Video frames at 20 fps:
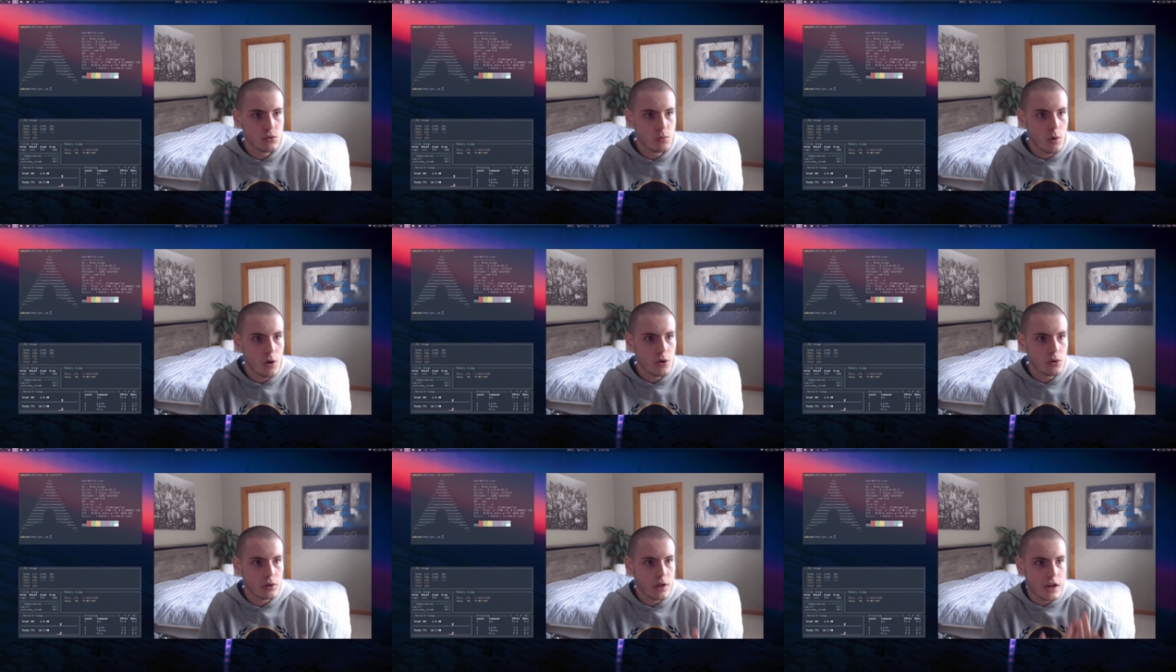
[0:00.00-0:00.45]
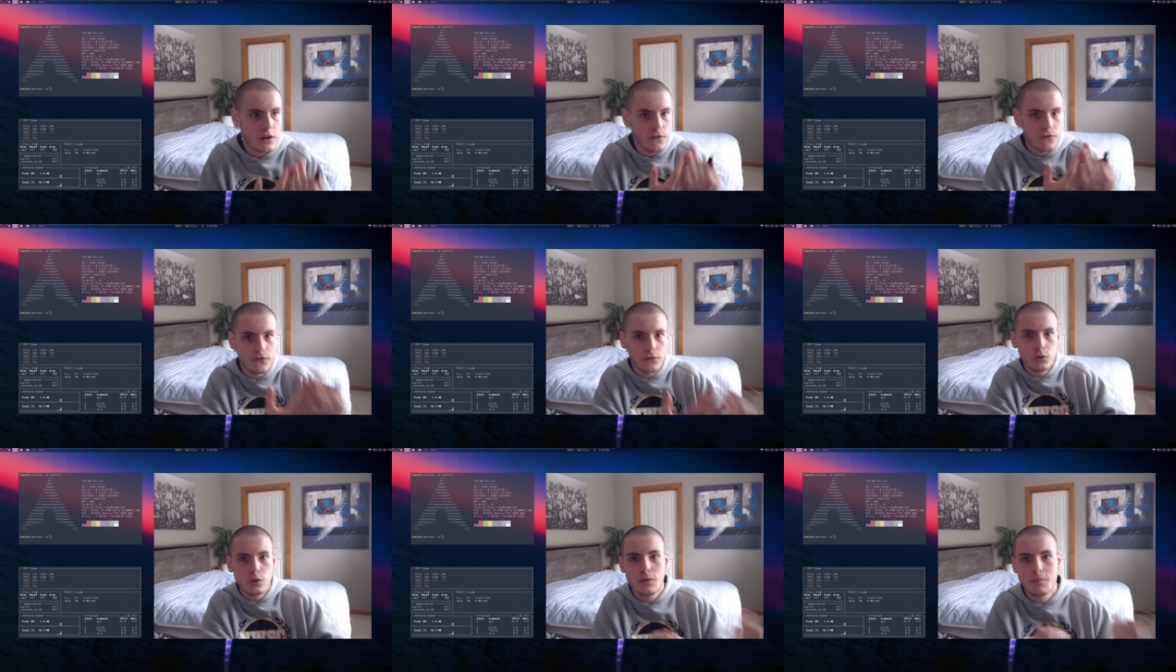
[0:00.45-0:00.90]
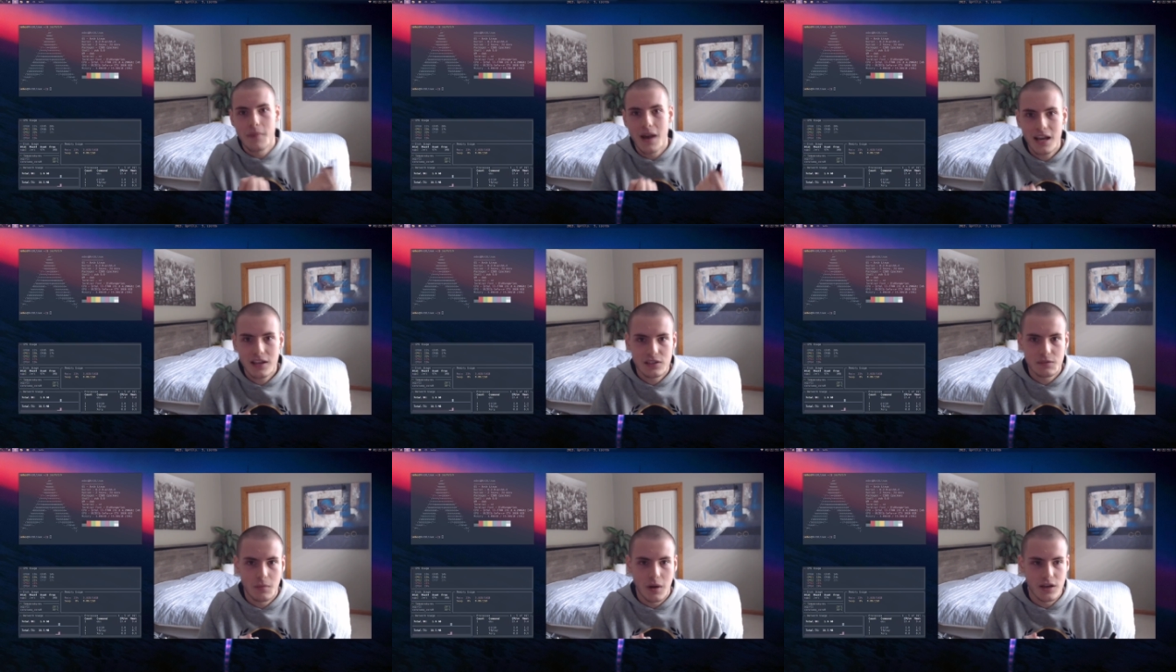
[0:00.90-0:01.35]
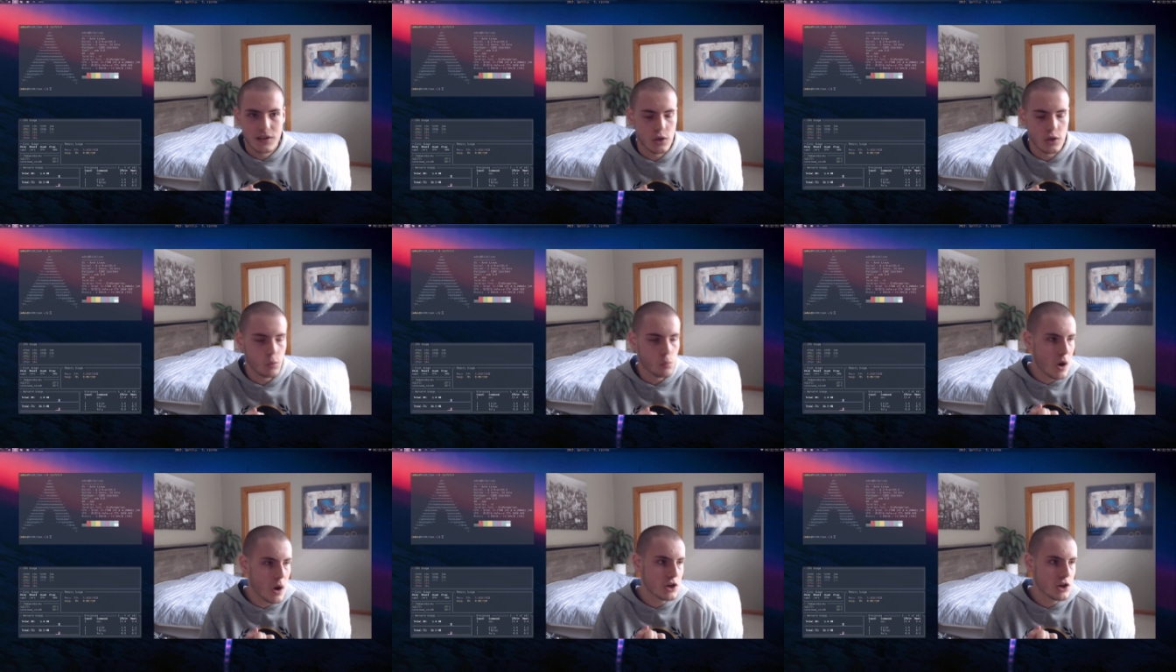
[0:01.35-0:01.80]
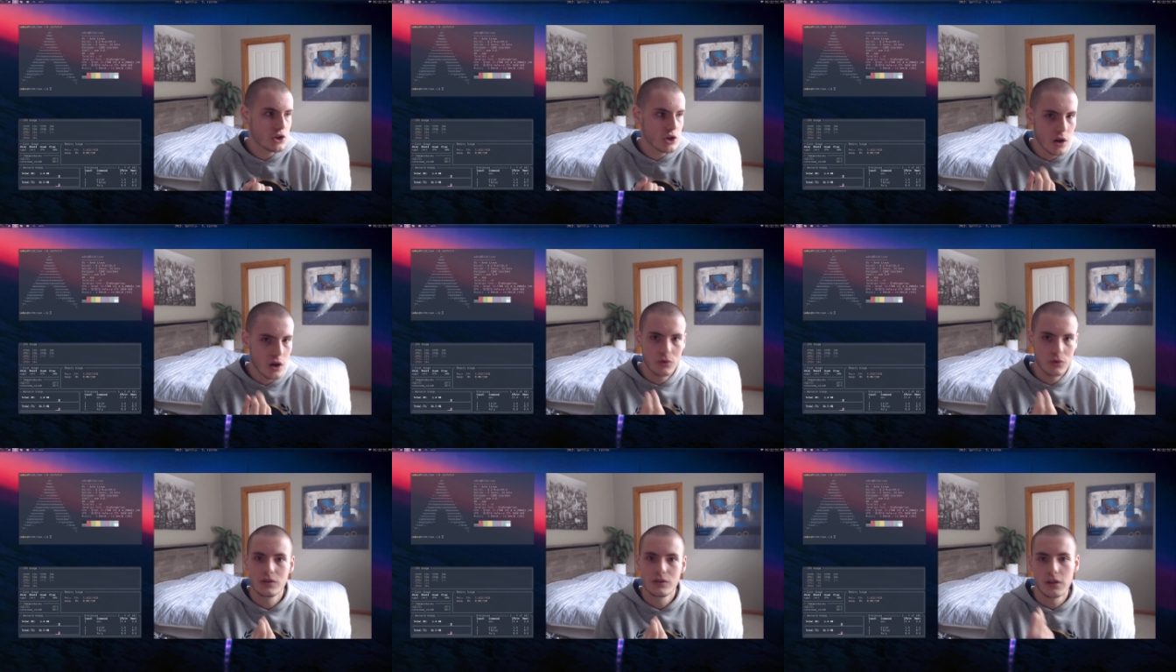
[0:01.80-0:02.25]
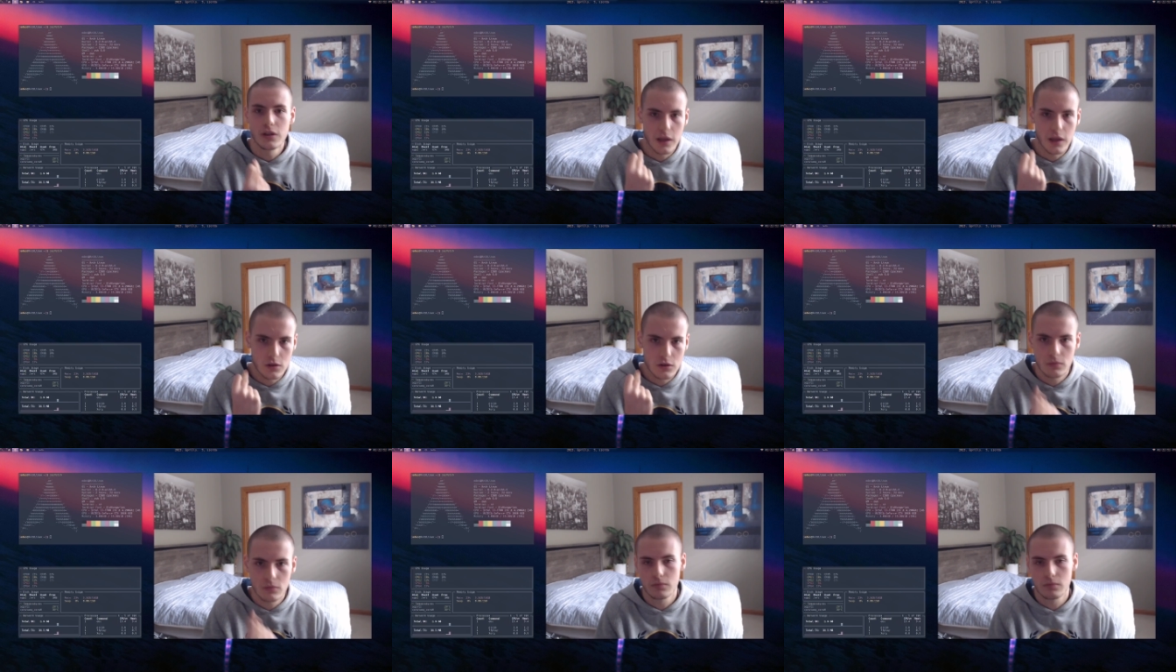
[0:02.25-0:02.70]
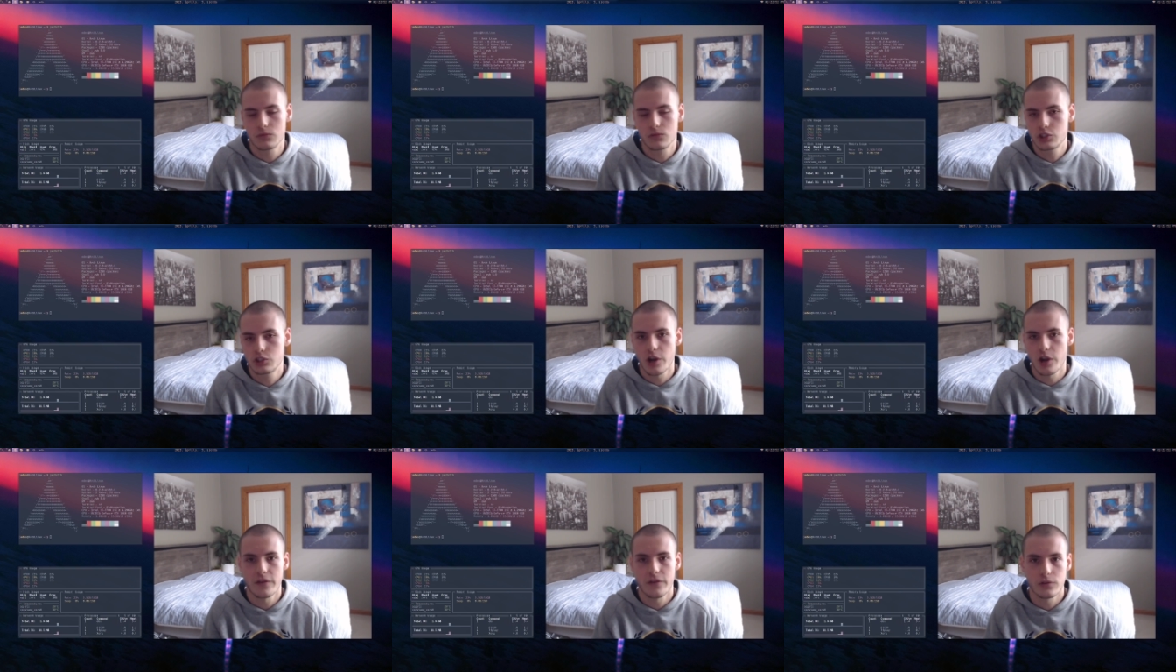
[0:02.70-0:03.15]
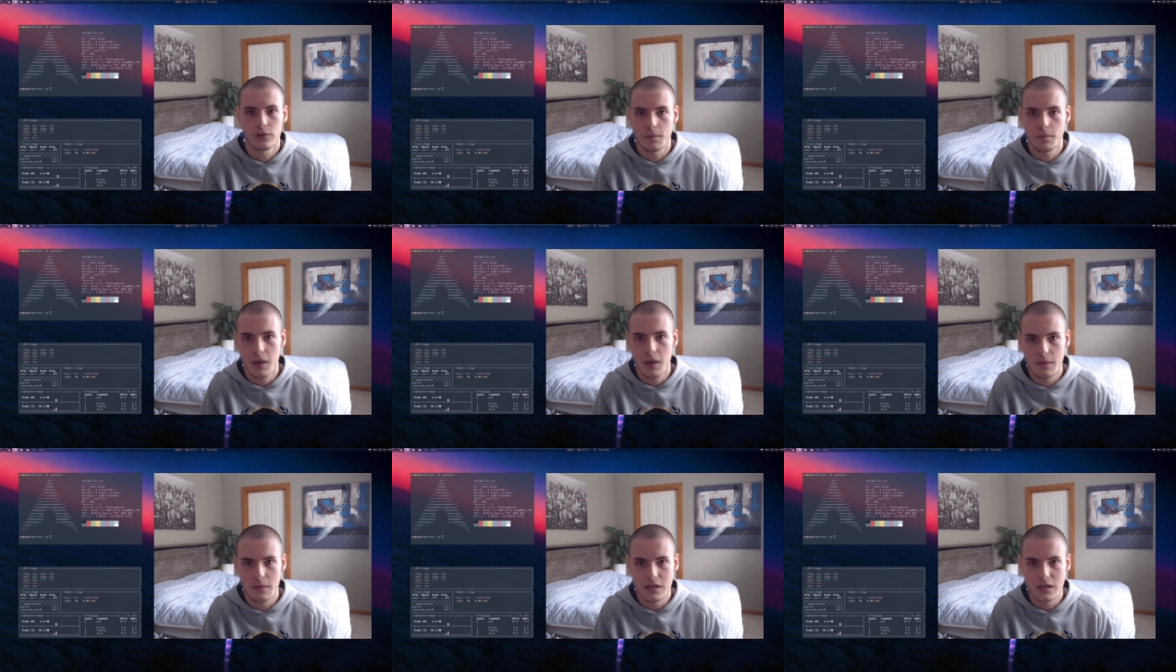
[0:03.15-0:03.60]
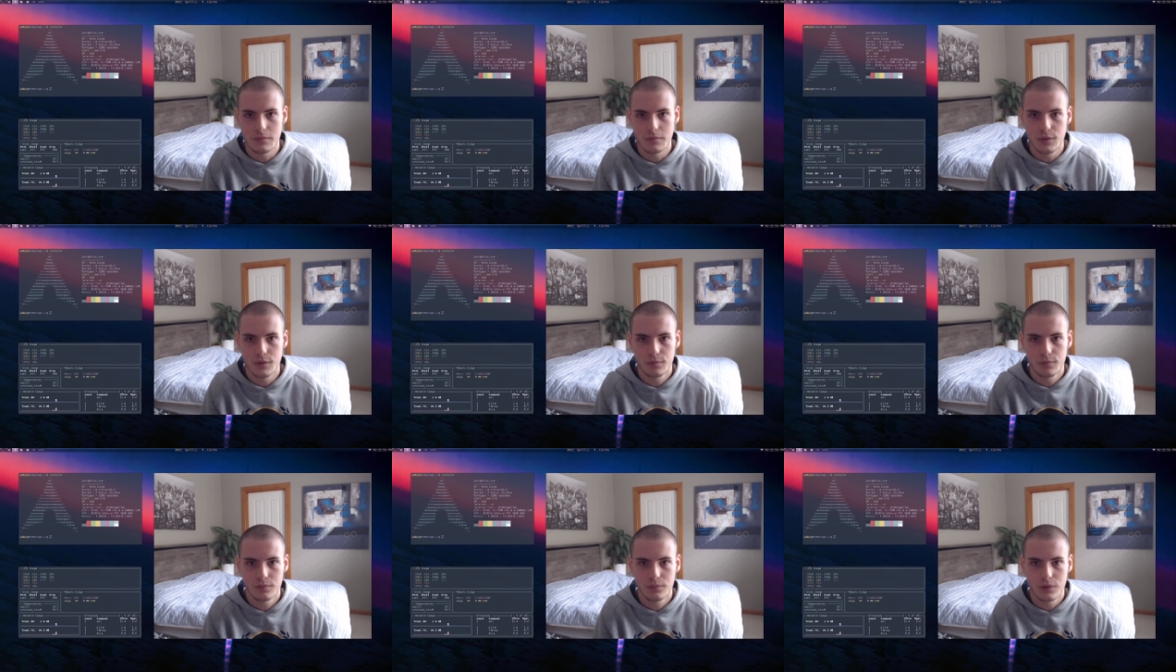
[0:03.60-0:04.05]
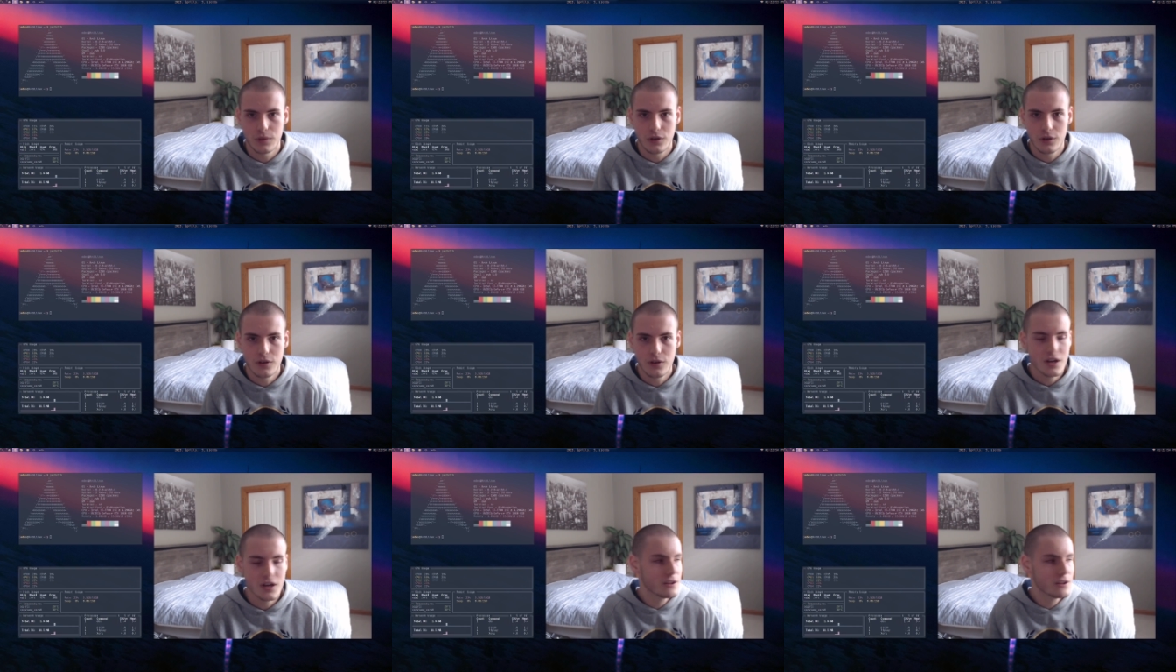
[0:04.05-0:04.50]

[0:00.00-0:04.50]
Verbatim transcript: well like fully maximize it. Why should I only like try for the bare minimum, you know?